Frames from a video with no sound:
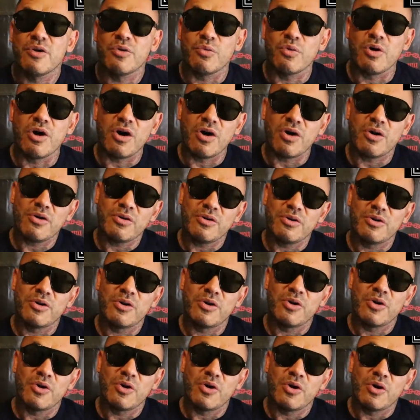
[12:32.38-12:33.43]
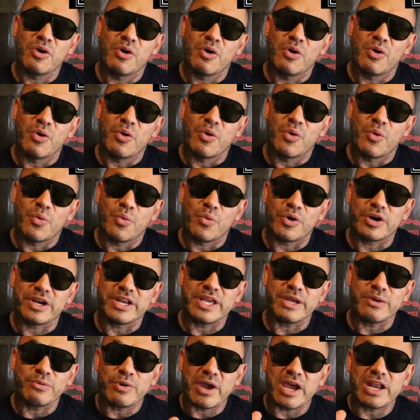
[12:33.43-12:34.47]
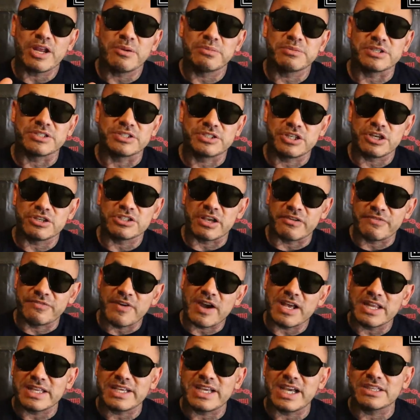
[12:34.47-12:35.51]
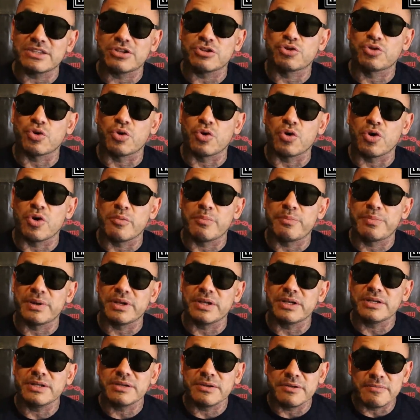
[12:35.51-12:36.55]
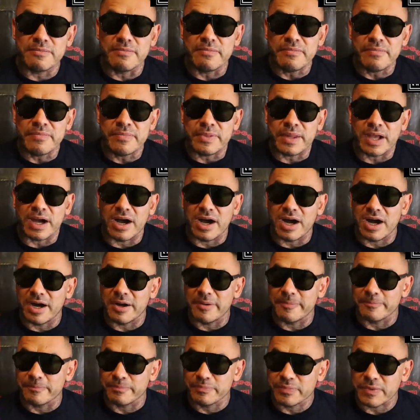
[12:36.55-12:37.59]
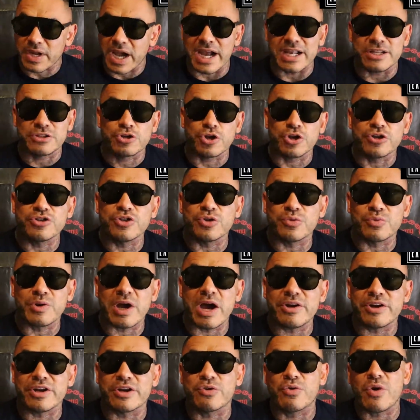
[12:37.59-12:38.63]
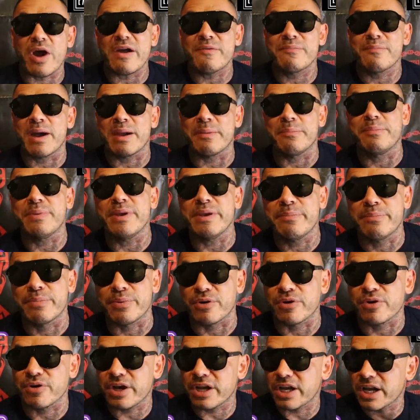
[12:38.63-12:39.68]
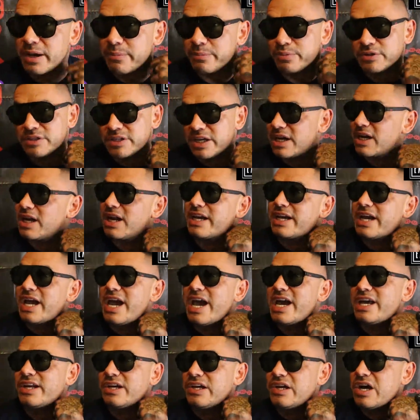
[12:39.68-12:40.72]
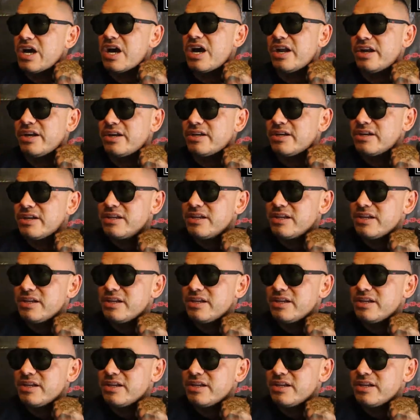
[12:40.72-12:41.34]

Well, when he ran up the stairs, I finally got the door open um, I turned around and grabbed my beeper and I pretended like I had a gun.